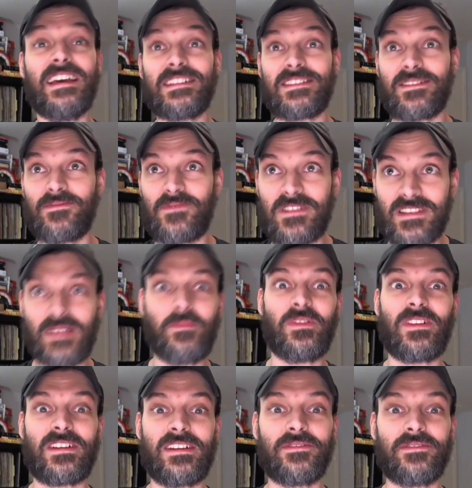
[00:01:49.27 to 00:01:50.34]
It's a
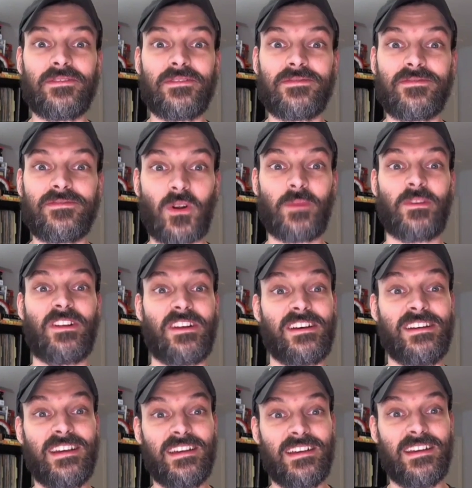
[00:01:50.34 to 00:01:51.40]
simple enough
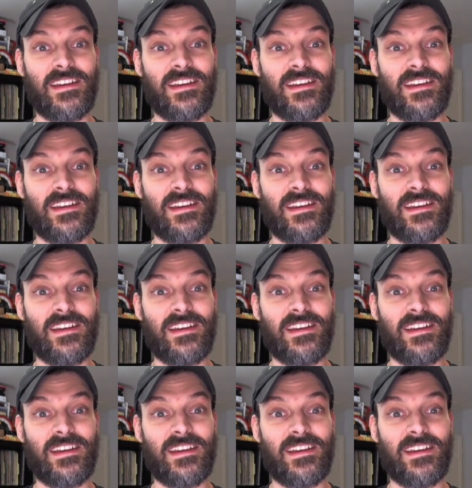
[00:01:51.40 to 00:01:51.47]
formula.